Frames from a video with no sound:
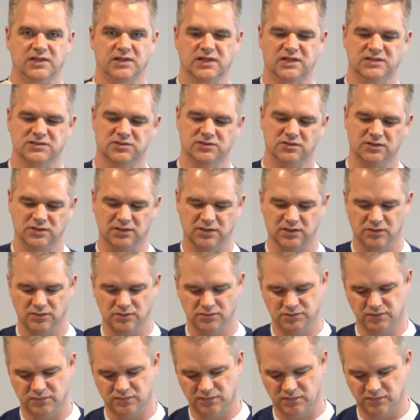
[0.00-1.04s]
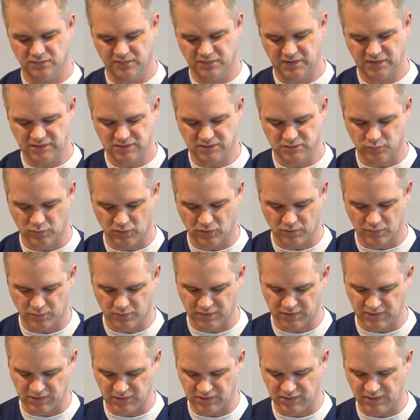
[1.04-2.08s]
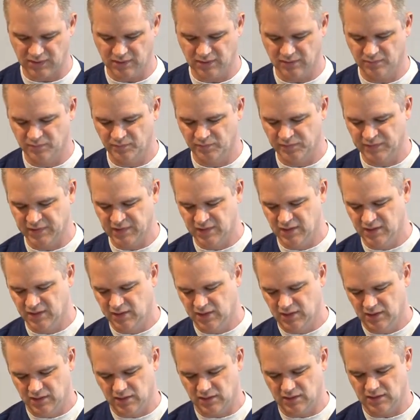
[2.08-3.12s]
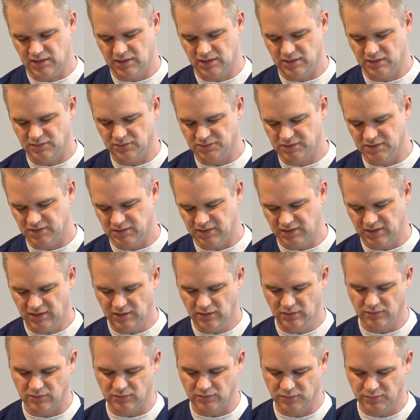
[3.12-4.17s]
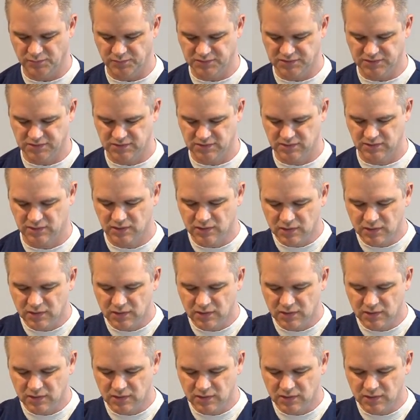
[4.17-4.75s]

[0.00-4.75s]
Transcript: that so that it goes over your face appropriately. And then using the ear loops,